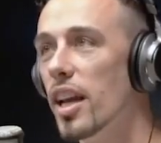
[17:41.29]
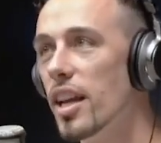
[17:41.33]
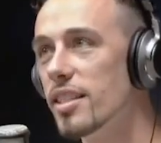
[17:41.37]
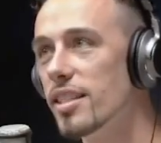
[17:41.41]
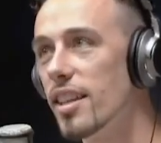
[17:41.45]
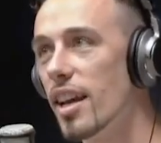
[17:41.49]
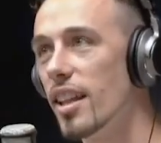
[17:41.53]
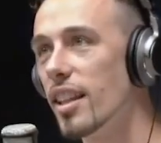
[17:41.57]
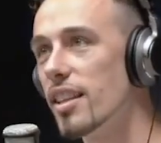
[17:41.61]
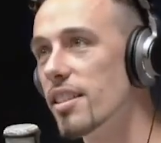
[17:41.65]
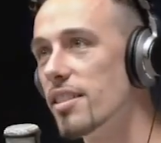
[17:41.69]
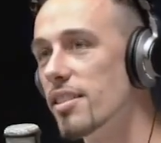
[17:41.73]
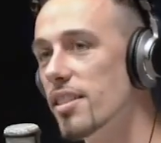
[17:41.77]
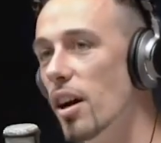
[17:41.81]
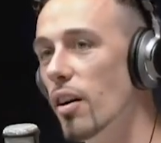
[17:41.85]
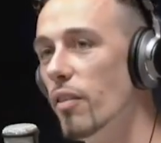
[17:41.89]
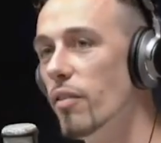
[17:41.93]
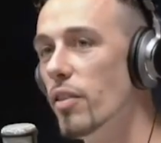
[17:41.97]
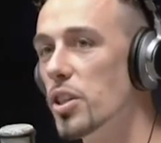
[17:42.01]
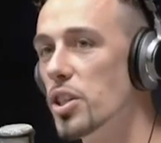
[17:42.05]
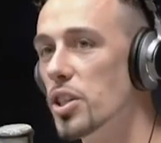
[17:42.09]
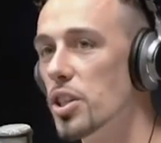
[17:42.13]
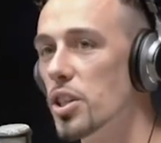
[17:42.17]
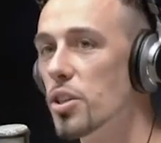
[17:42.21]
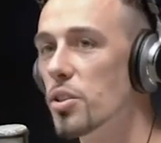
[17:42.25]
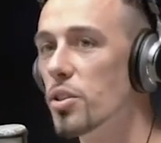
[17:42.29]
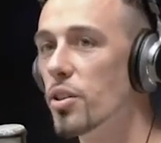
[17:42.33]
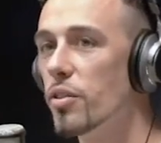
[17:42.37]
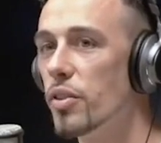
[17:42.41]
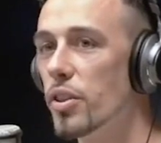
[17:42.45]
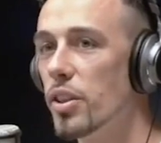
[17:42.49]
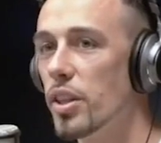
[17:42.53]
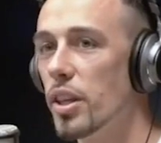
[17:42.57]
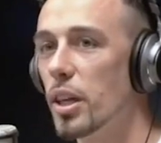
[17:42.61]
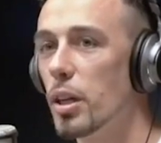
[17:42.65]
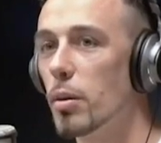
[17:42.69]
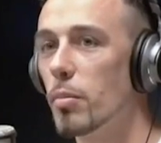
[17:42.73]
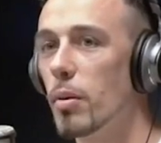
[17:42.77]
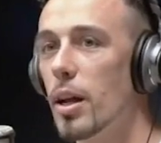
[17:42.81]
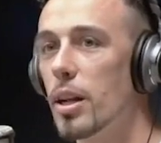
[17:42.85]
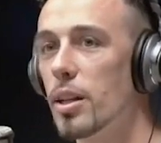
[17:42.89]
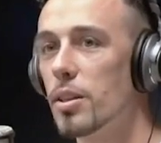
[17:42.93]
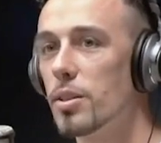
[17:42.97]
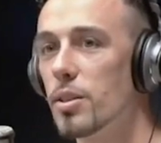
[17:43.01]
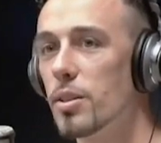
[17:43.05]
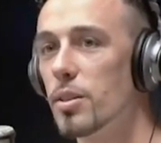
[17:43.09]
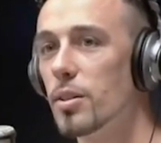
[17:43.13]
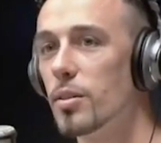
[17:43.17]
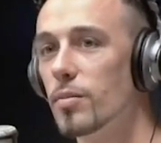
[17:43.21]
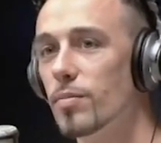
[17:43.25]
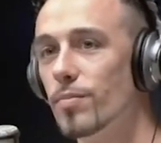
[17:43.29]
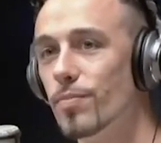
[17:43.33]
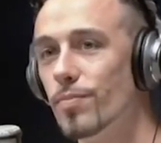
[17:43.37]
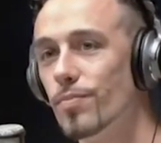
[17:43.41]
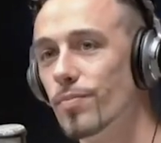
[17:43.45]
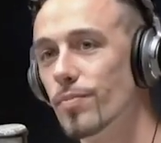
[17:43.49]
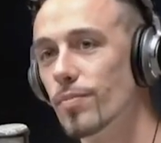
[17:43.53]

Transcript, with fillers: It's hella selfish to do if you think about it too,